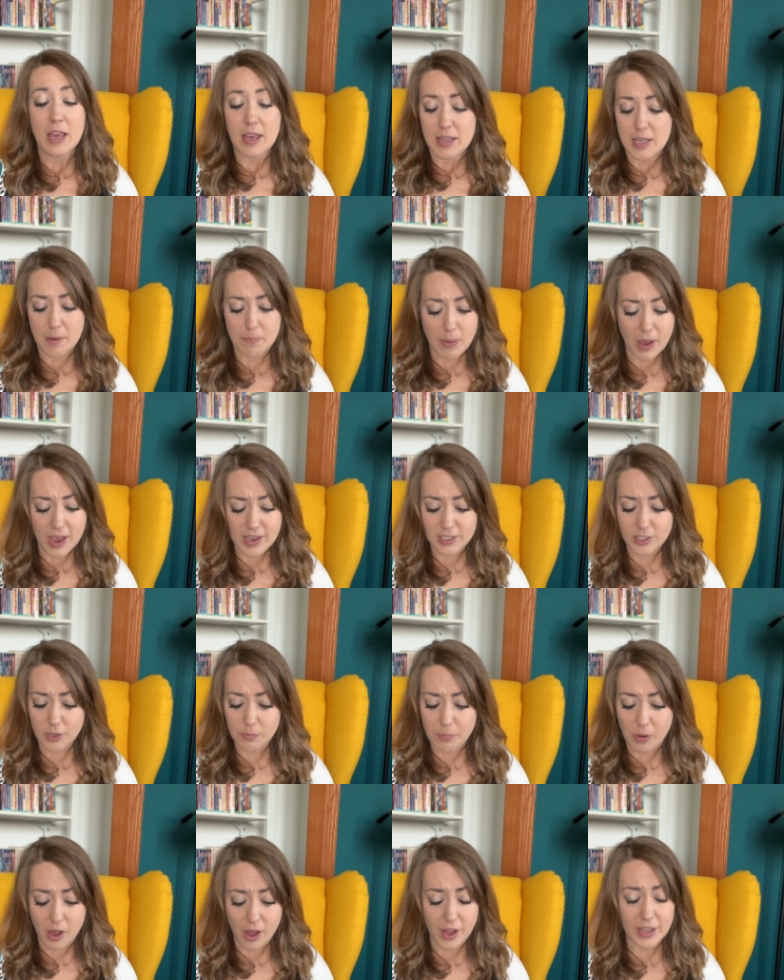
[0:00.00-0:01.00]
The Apostle
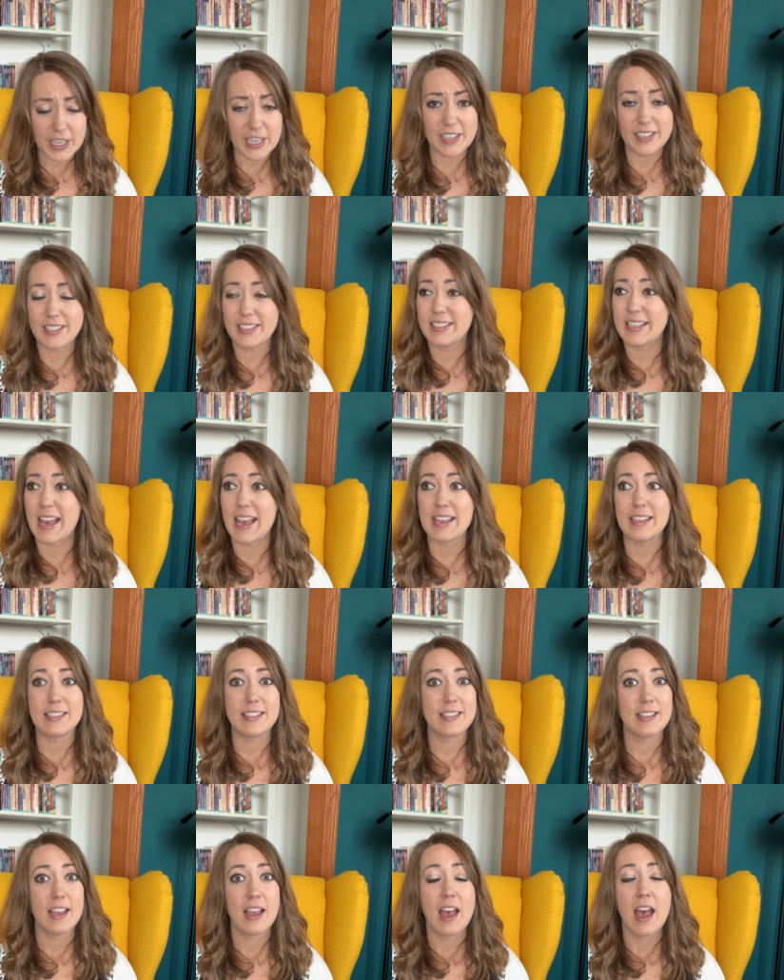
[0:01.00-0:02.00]
Paul here
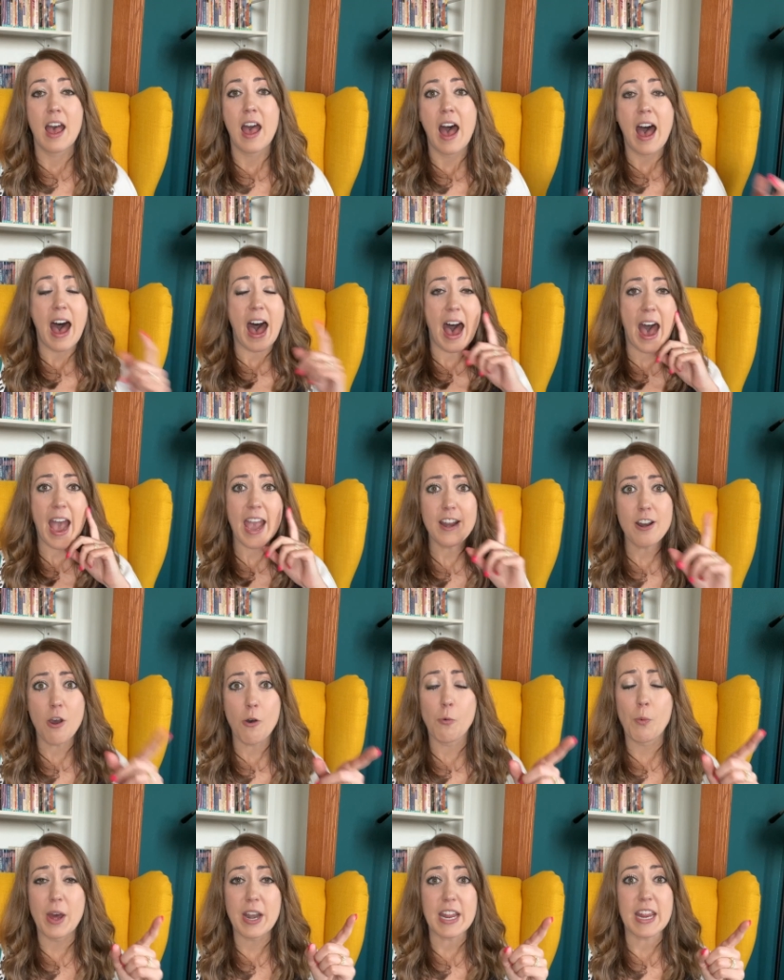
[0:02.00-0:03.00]
says, I
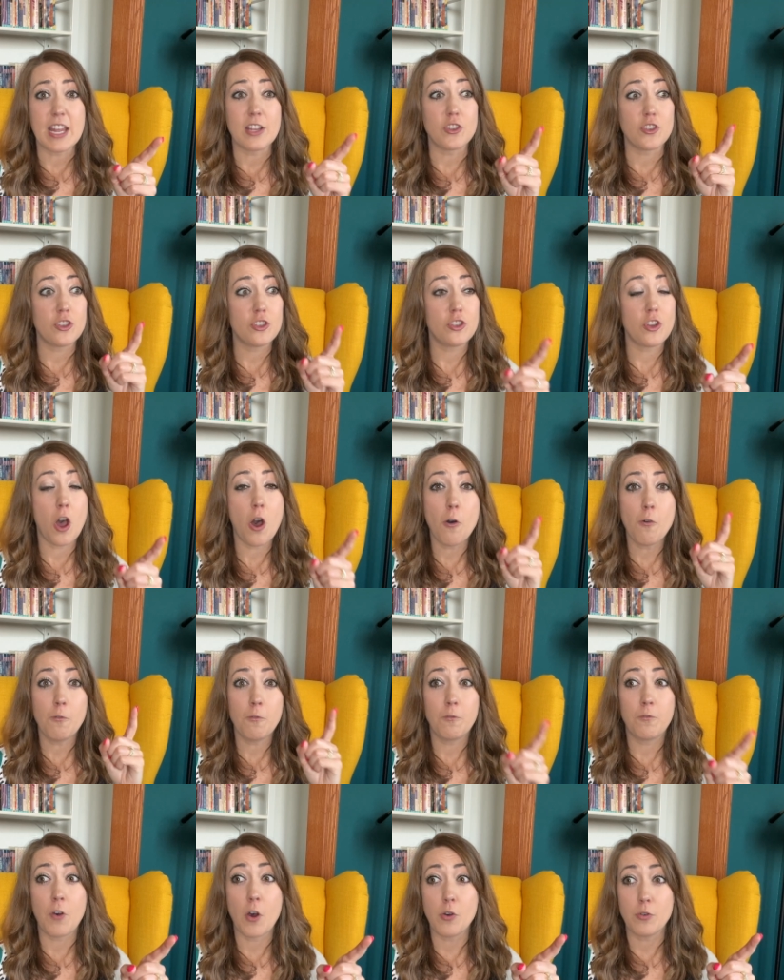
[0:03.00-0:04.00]
don't want to get so
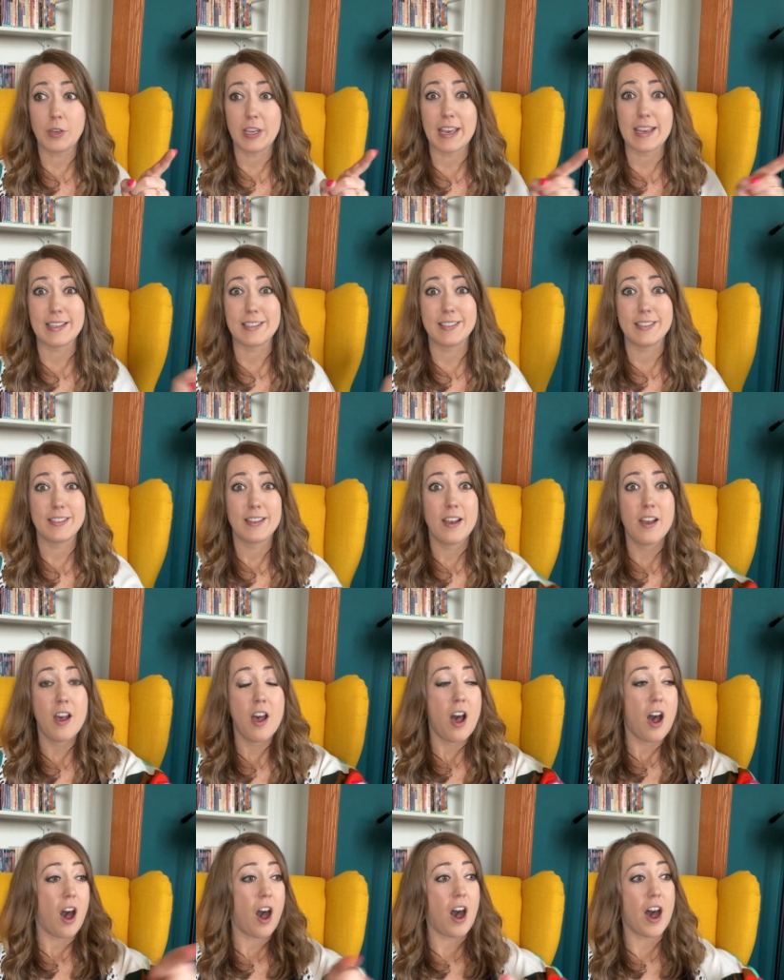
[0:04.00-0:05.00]
focused
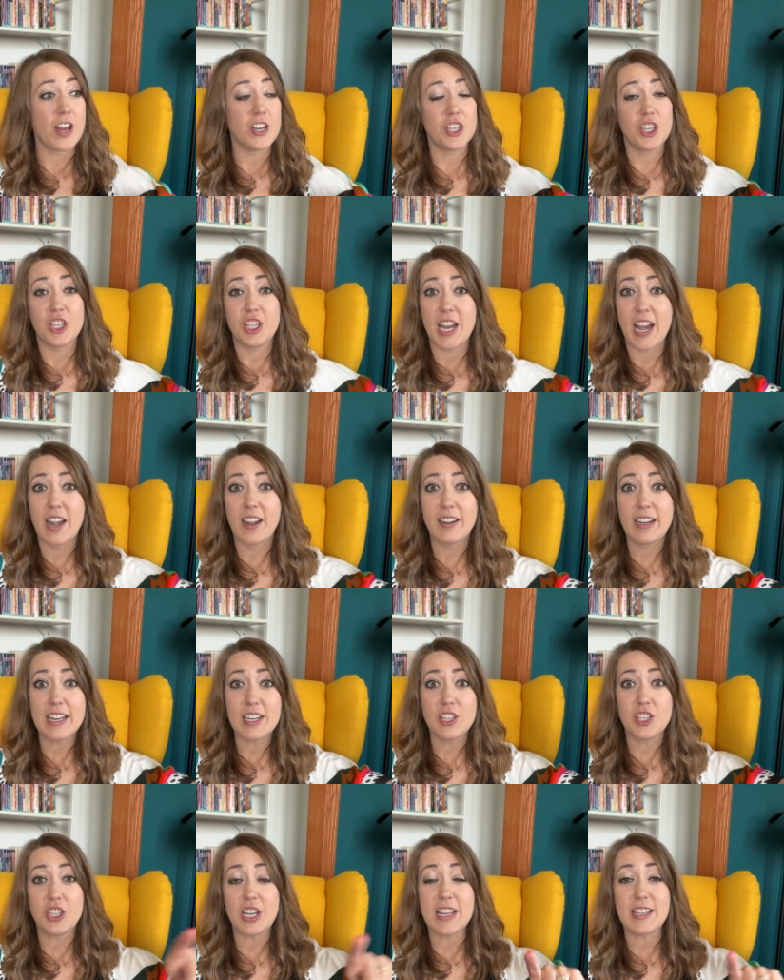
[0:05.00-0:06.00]
on
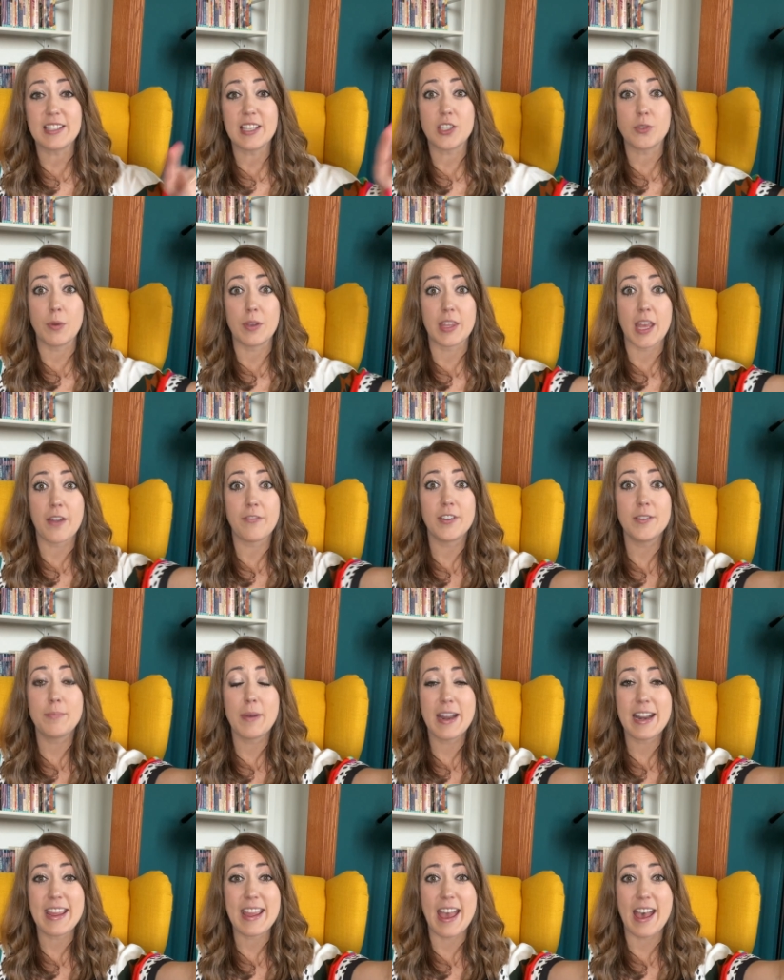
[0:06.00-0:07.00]
sharing Jesus with
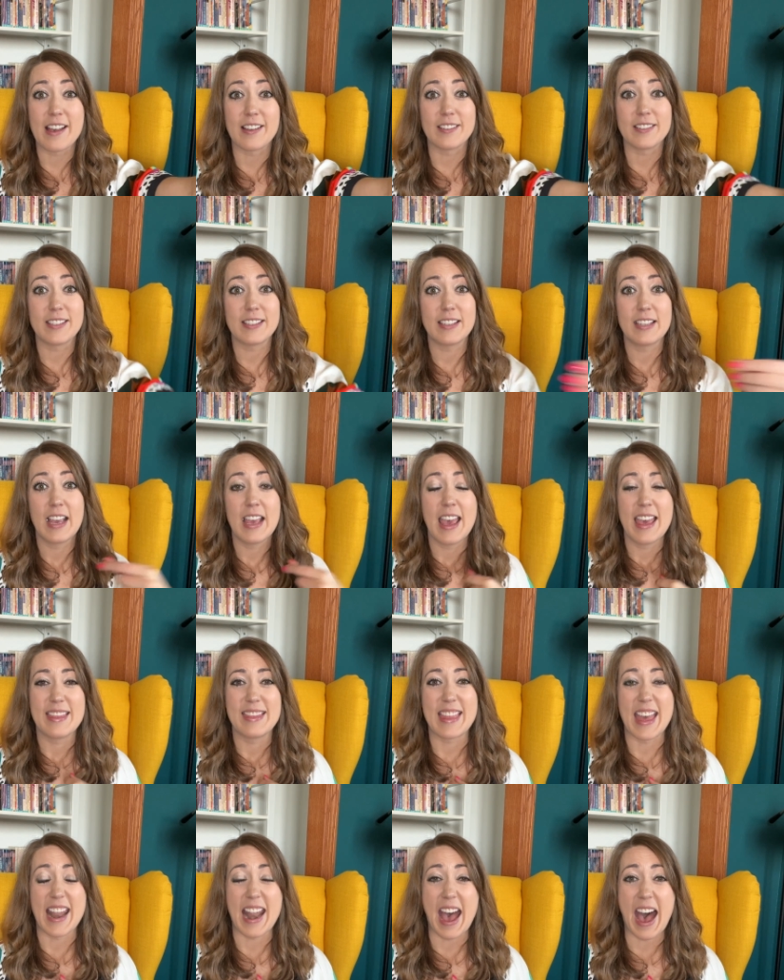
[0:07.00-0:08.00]
everybody else
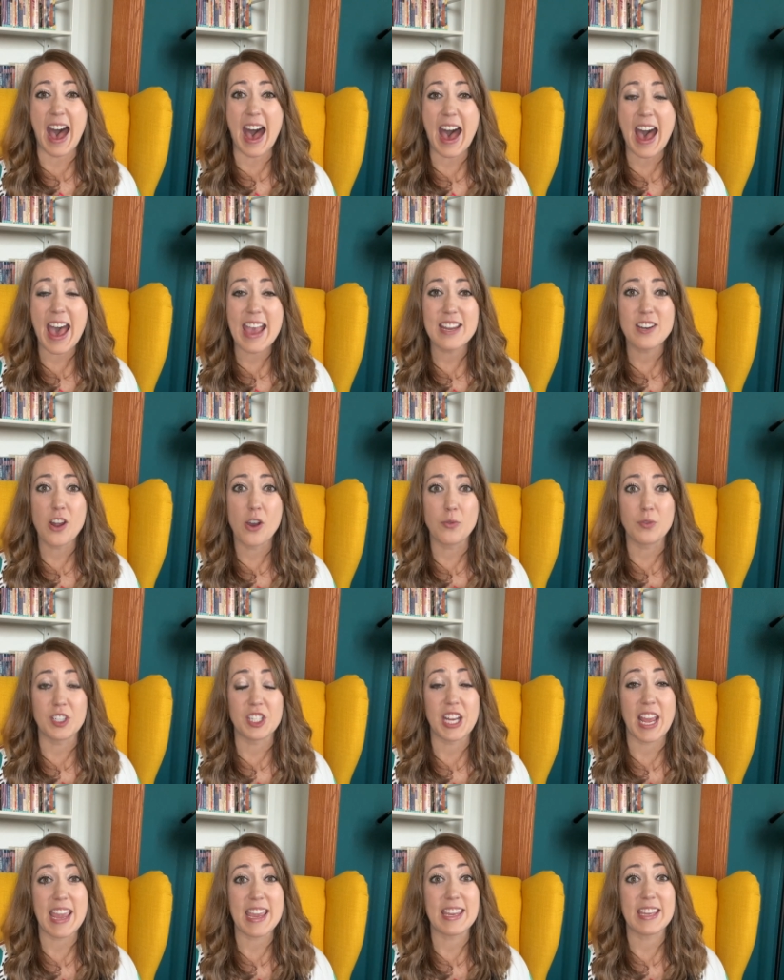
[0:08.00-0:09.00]
that I don't
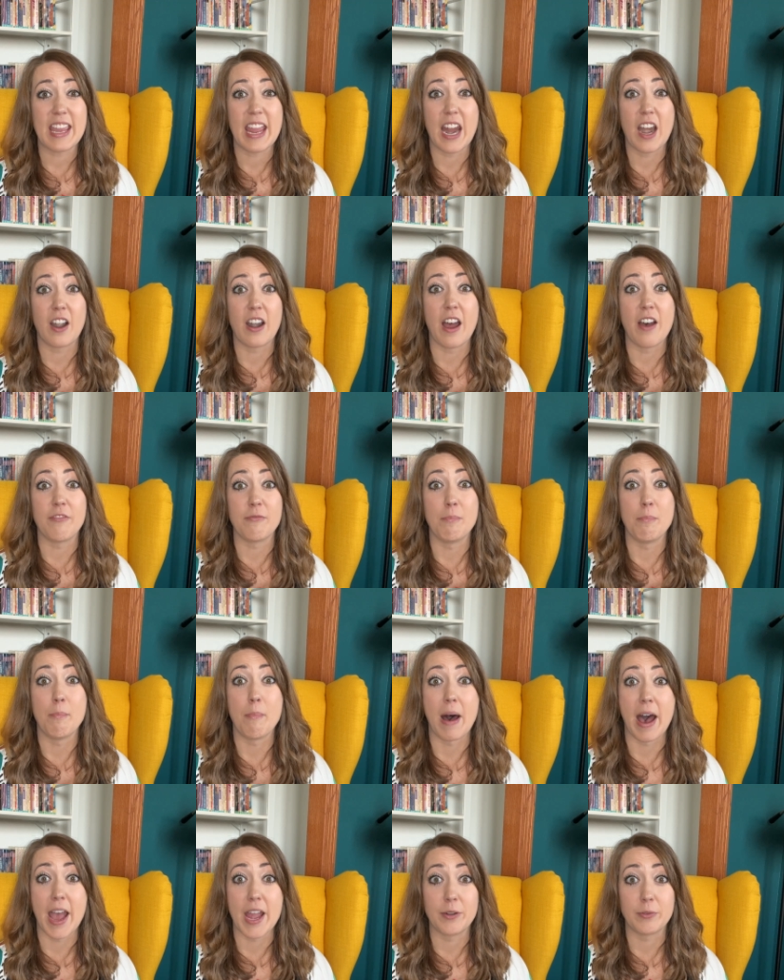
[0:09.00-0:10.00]
take care of
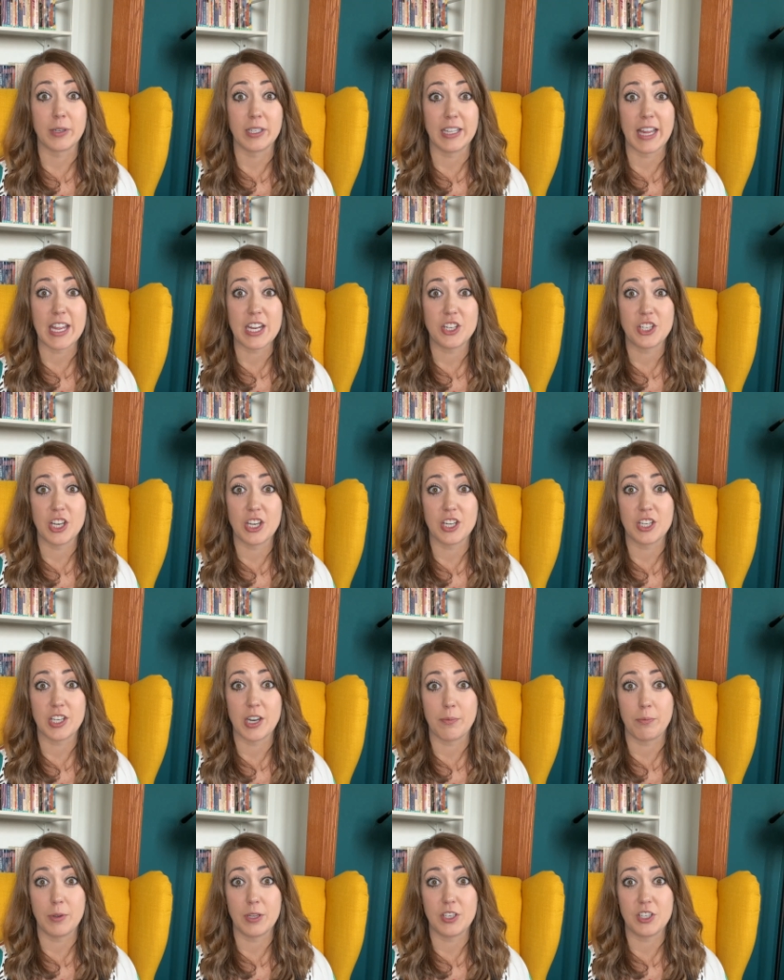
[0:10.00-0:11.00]
my
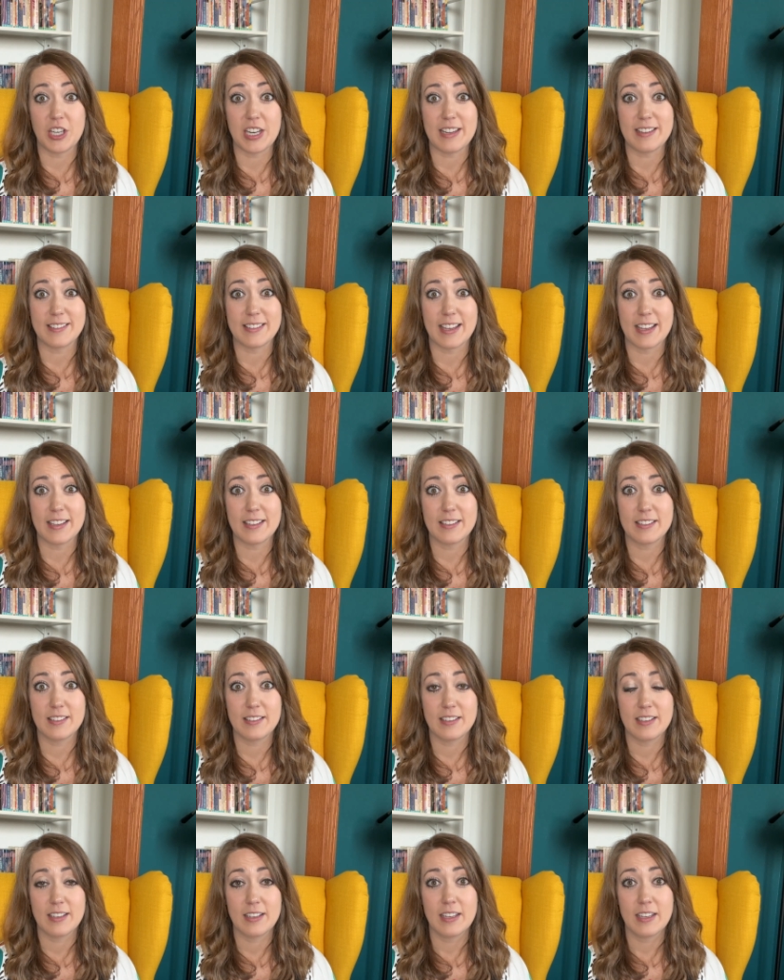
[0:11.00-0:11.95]
relationship with Jesus.